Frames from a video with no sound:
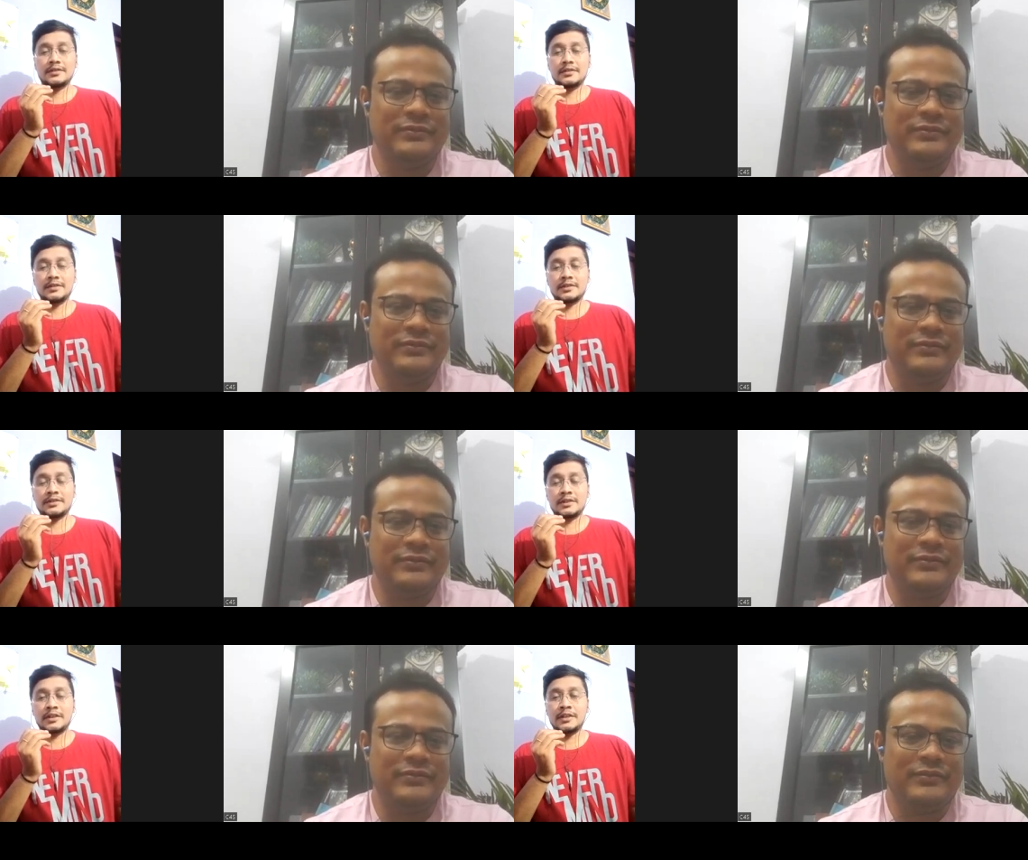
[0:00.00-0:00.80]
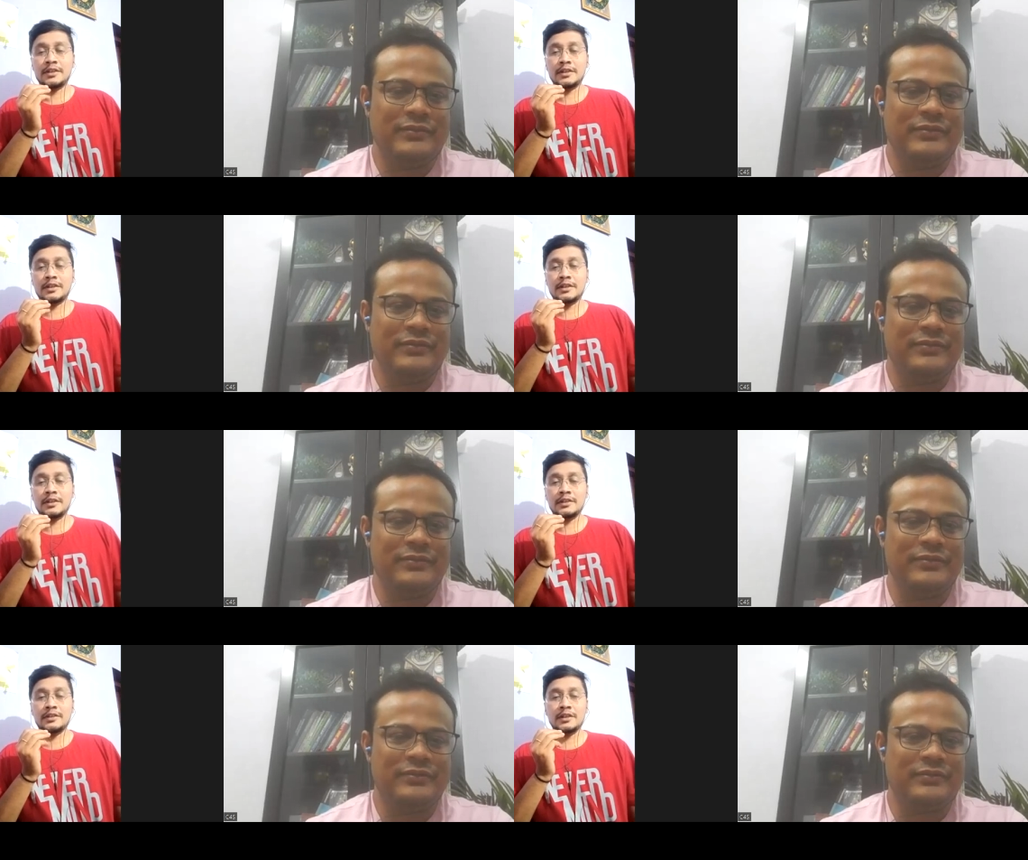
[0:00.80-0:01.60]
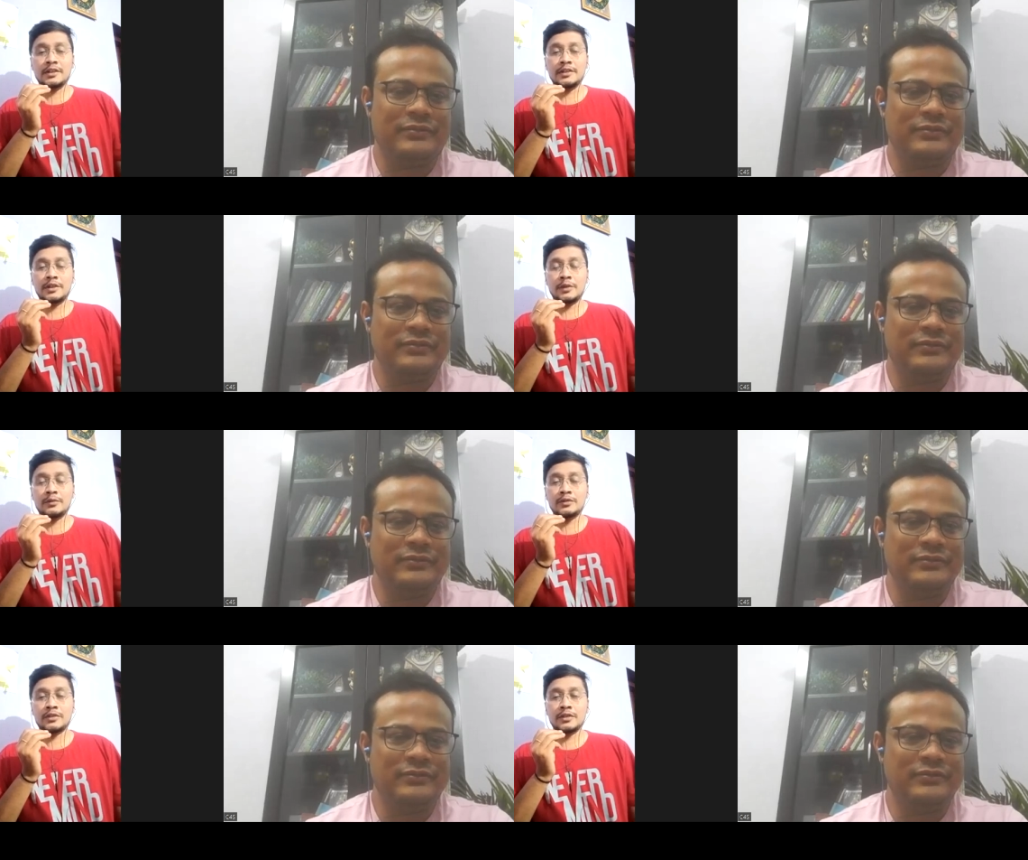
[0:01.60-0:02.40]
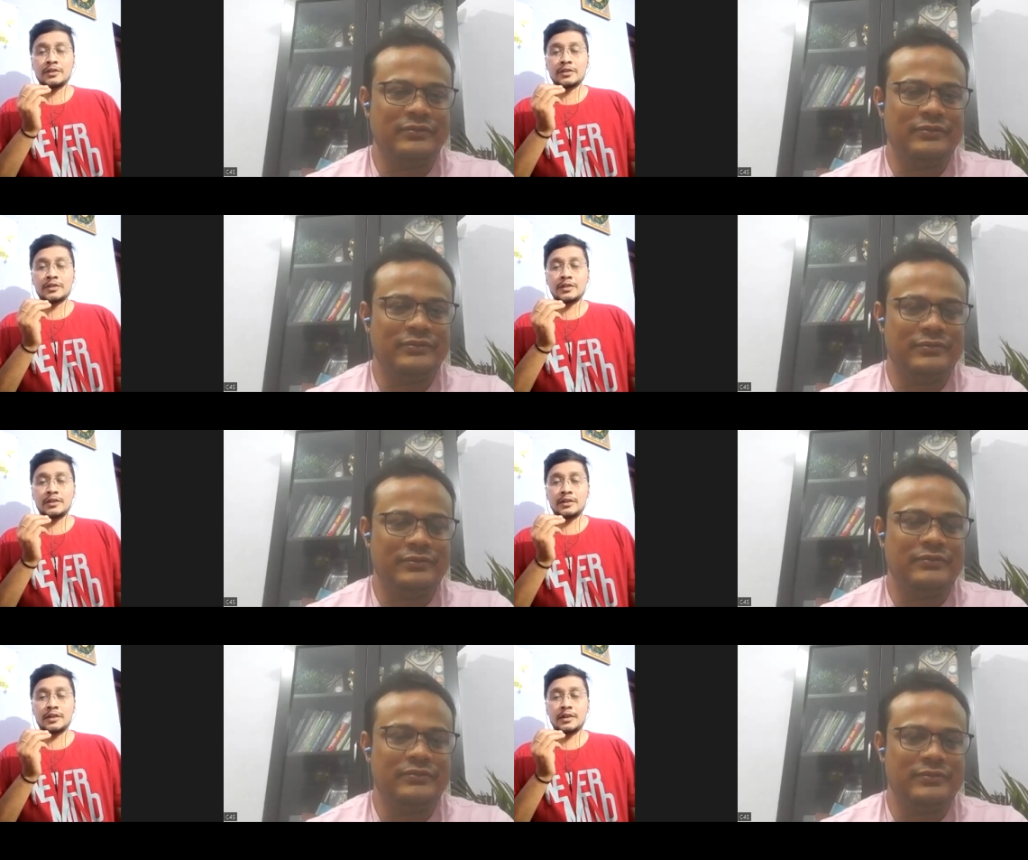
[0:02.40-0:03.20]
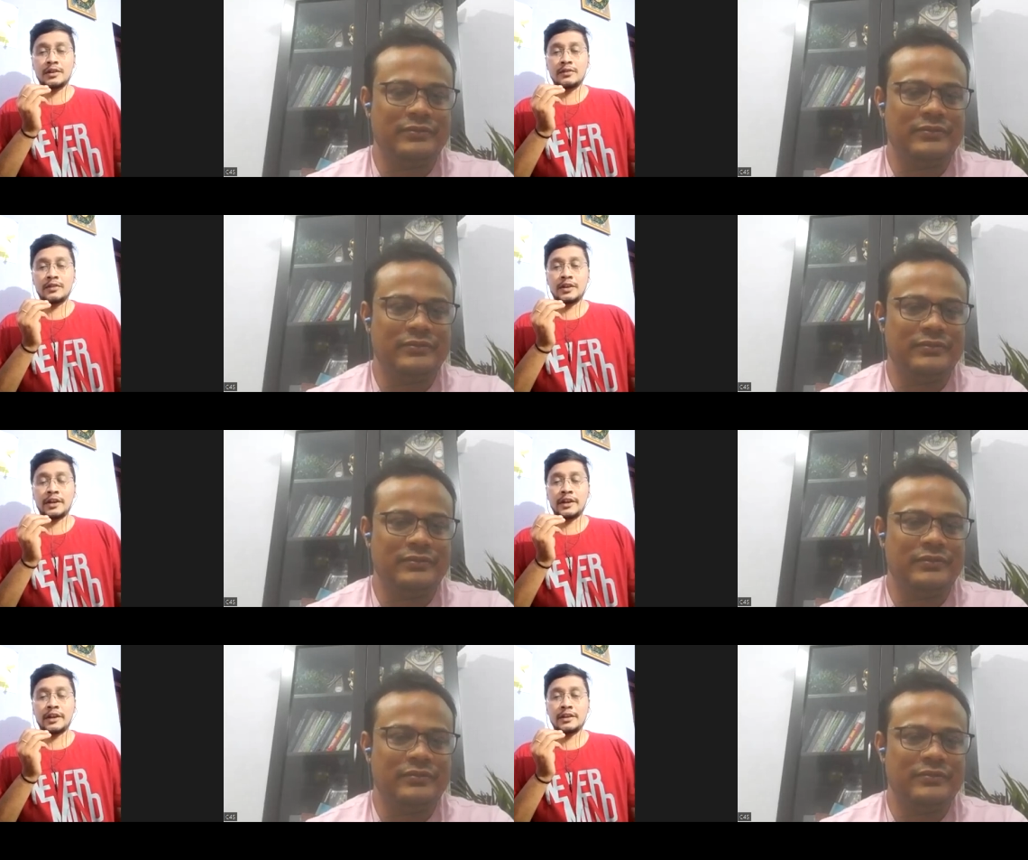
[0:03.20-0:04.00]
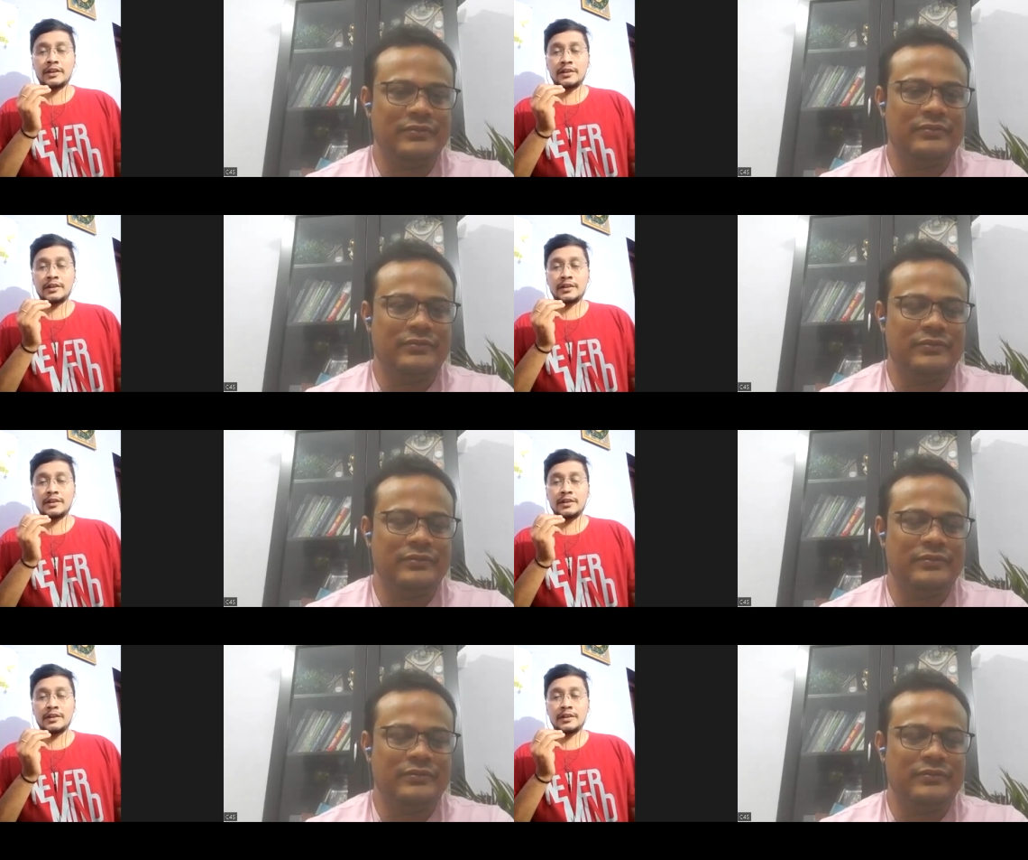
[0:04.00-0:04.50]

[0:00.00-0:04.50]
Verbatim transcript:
Speaker 1: Yes, sir. And uh, in the interview stage, uh, when I had uh,